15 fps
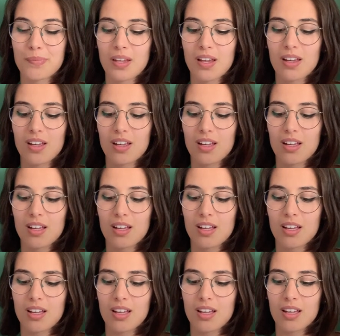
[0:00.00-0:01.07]

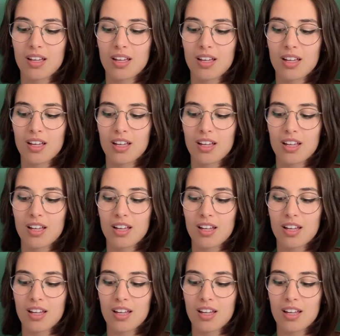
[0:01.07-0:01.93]
No one is speaking in this clip.